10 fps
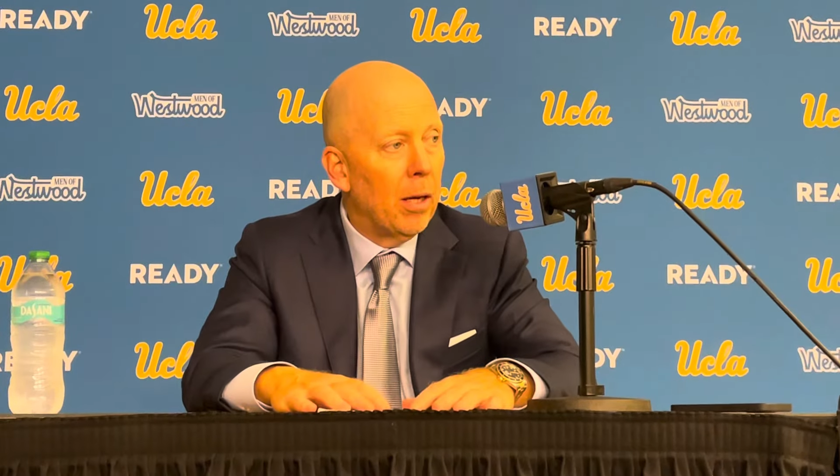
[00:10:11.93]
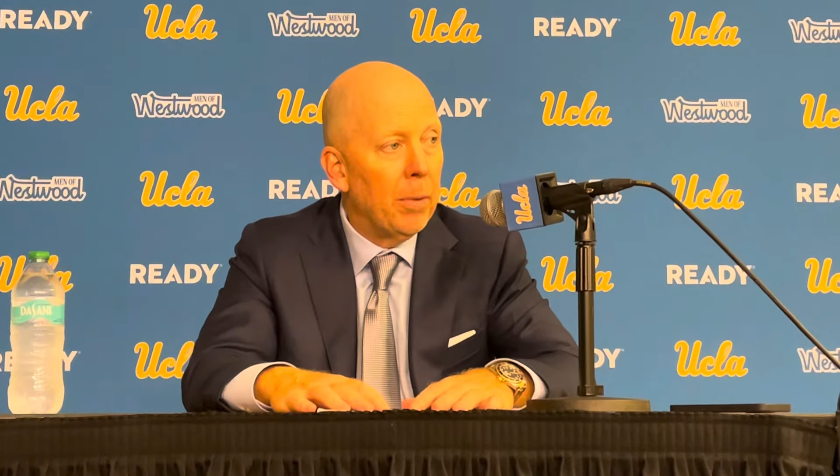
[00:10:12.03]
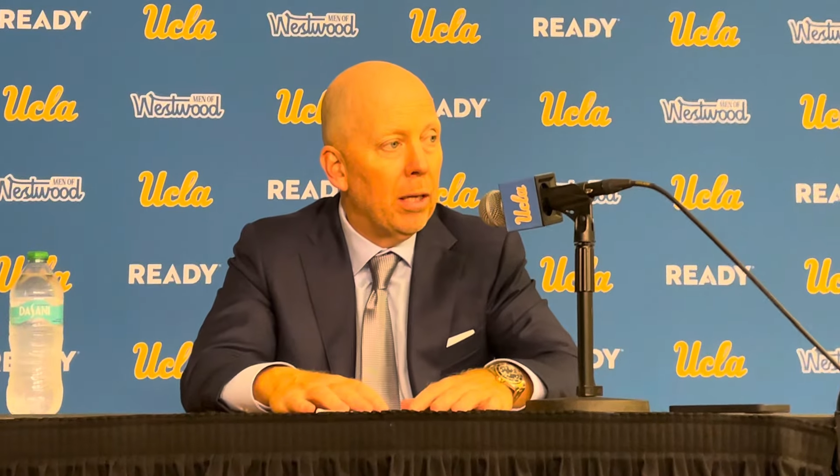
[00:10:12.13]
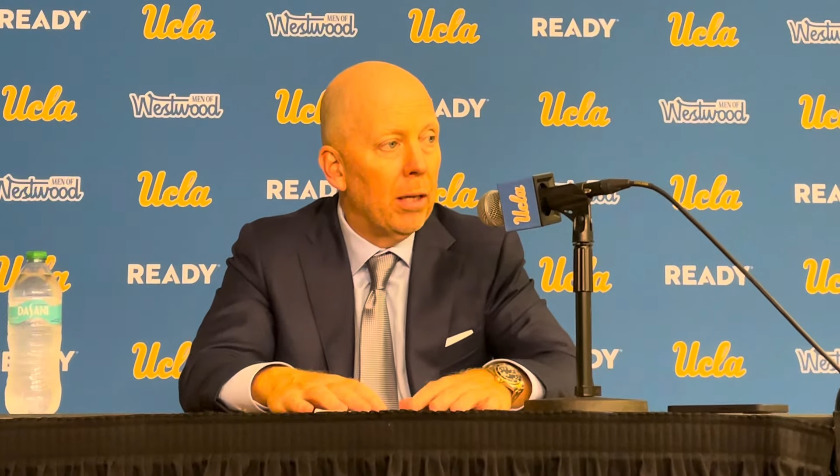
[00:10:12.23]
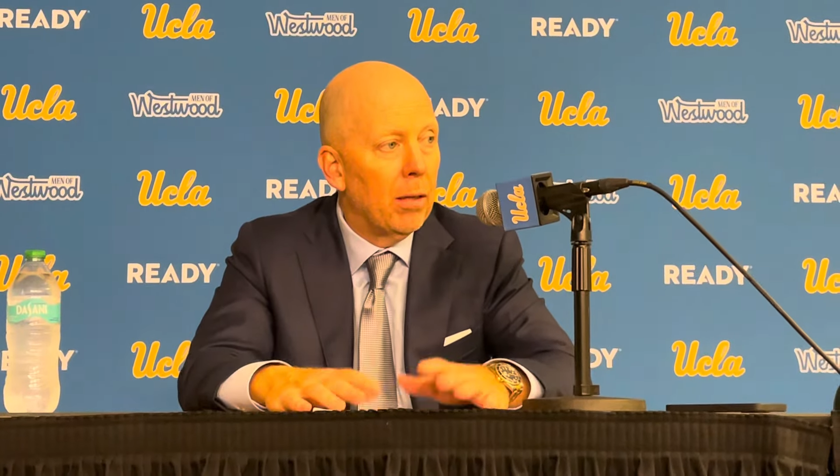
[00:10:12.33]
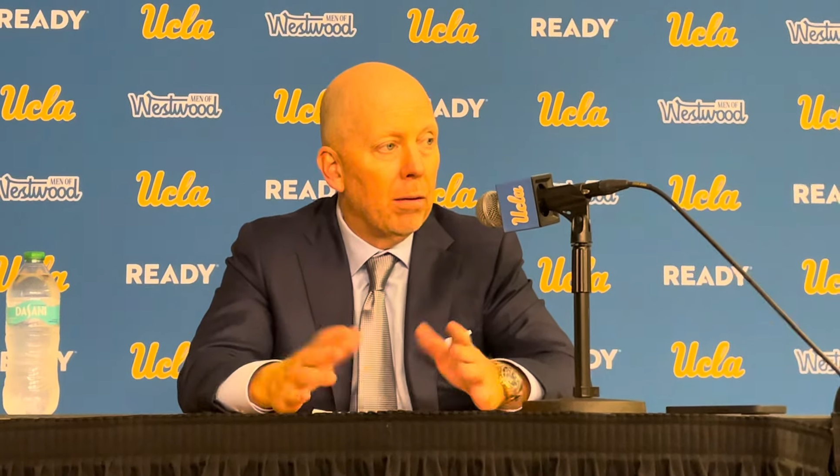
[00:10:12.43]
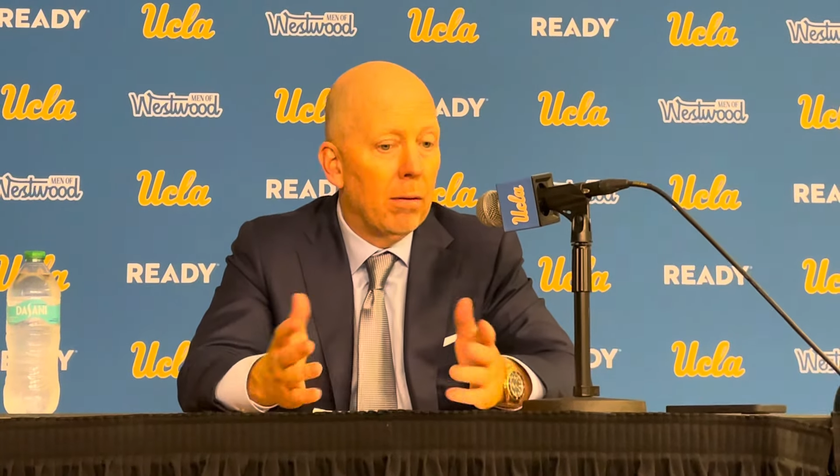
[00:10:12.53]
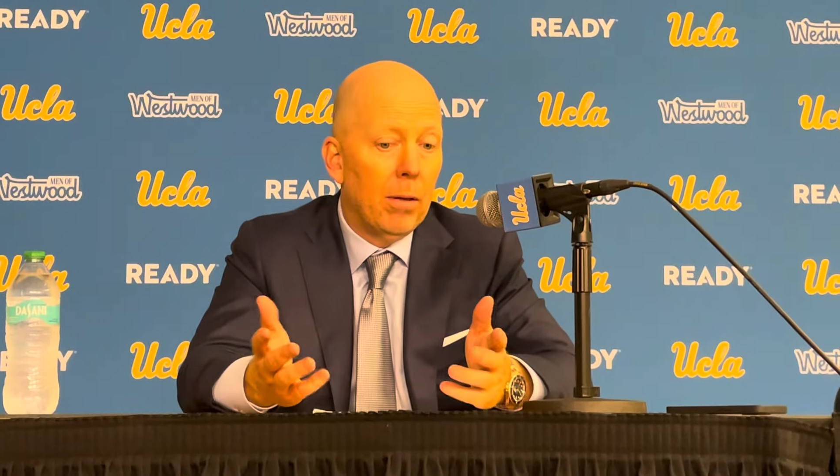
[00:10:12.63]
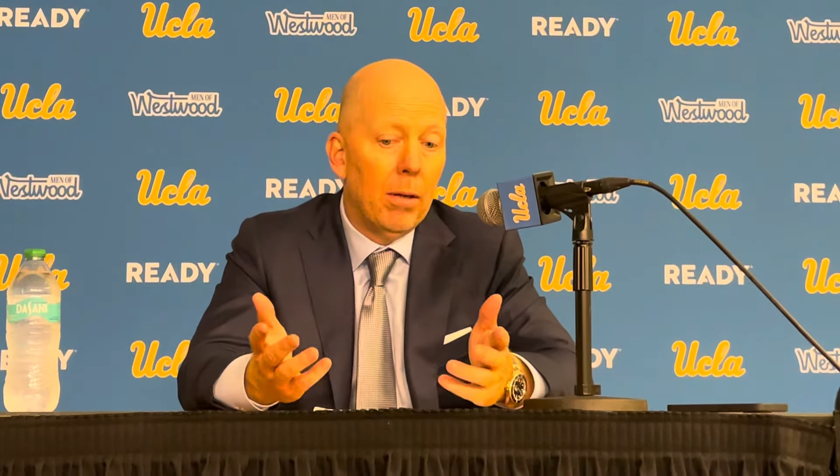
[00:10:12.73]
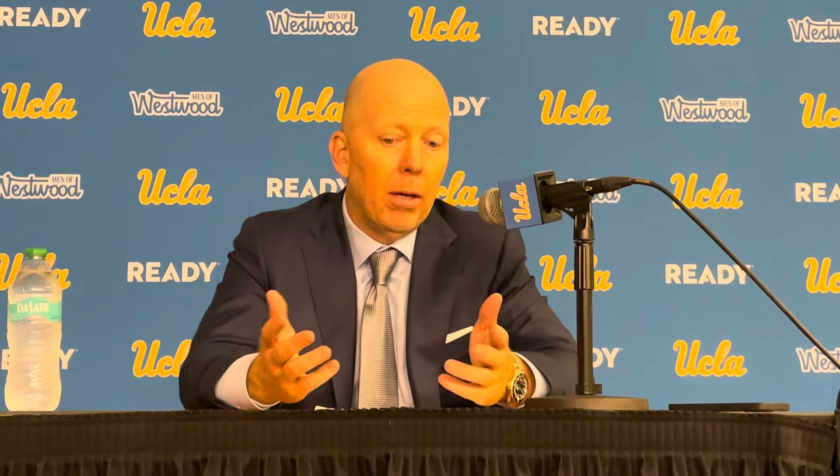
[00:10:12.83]

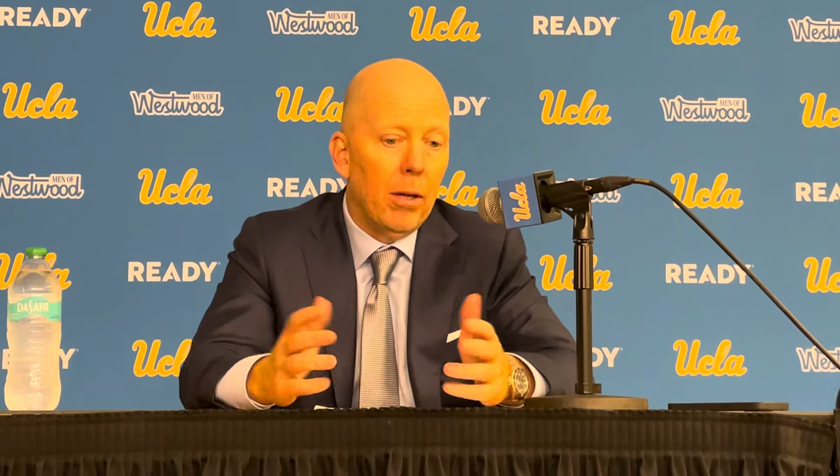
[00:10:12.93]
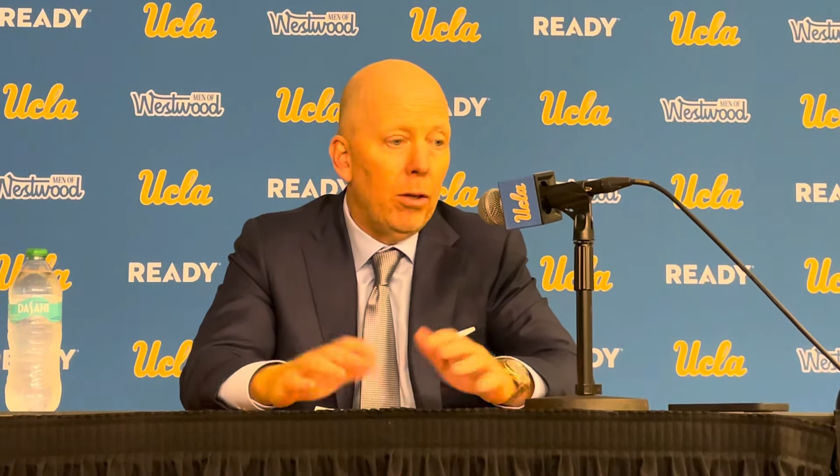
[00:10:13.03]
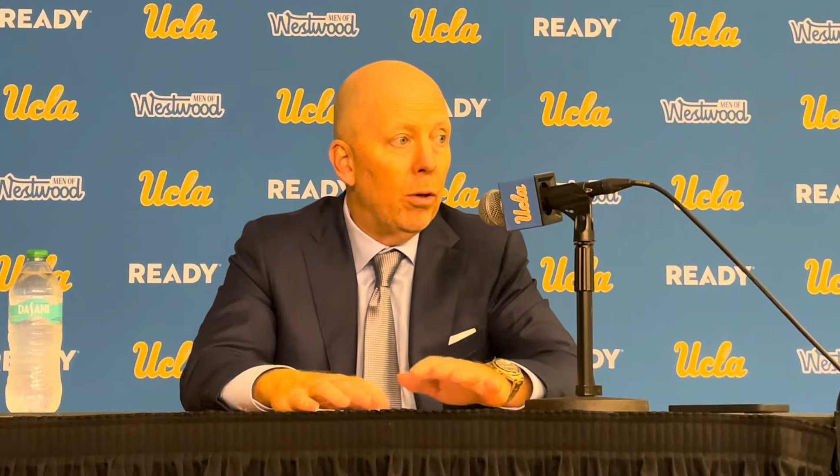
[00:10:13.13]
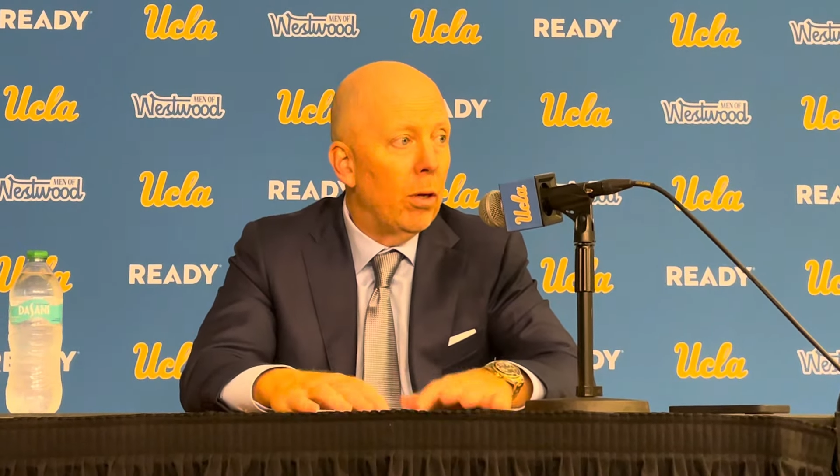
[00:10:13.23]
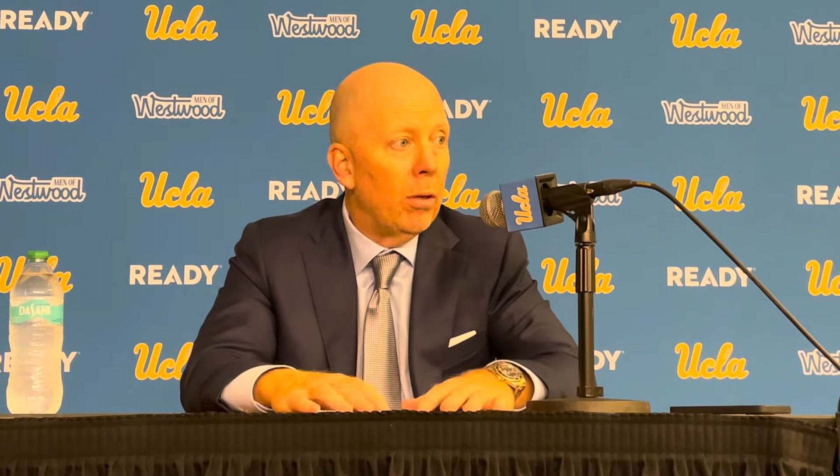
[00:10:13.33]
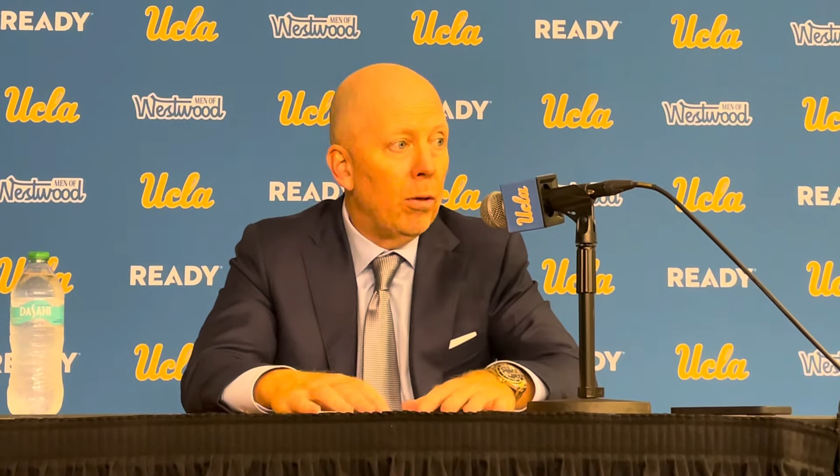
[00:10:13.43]
I mean,